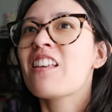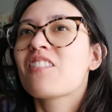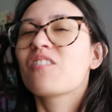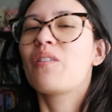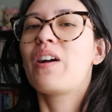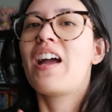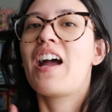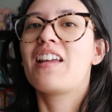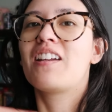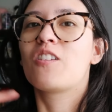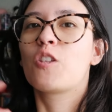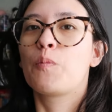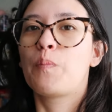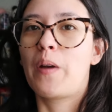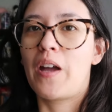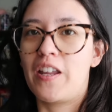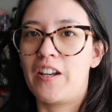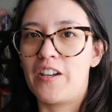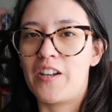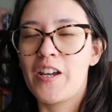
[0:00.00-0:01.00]
So I had to
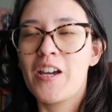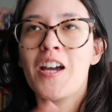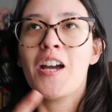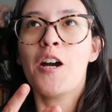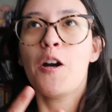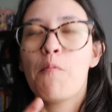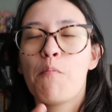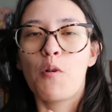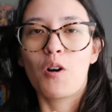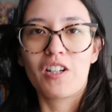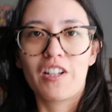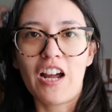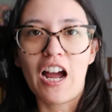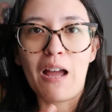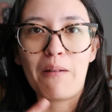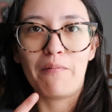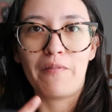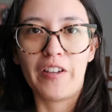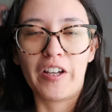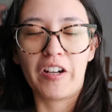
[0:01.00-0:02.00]
spend more time